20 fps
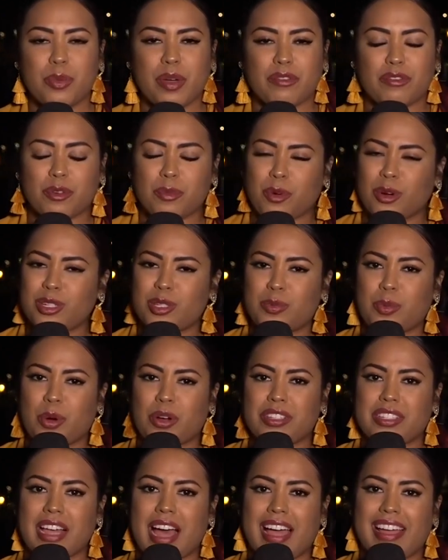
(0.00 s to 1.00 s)
And for more
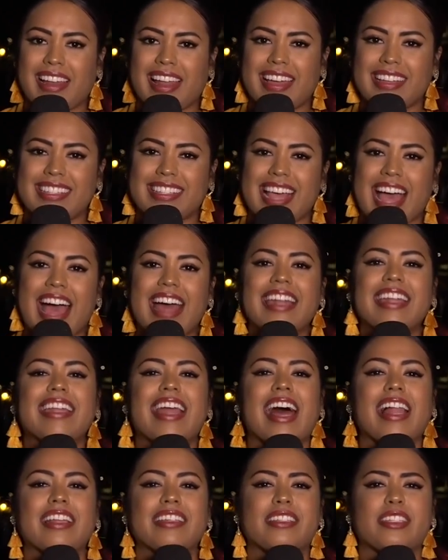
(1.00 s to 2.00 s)
sports highlights and
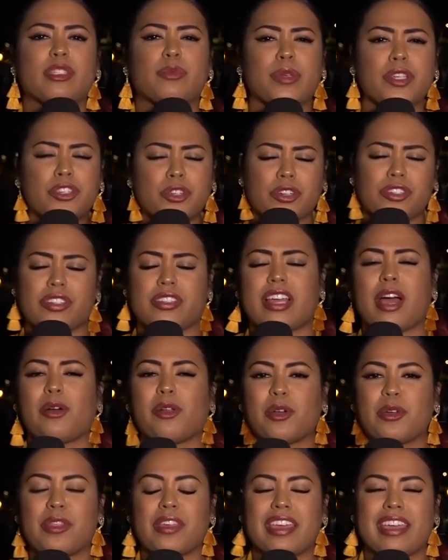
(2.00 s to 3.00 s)
analysis, be sure to
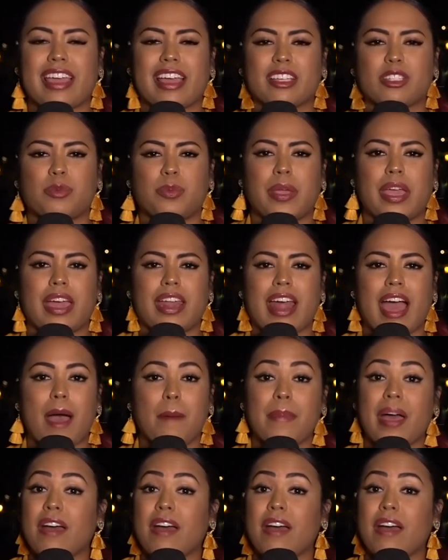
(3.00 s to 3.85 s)
download the ESPN app.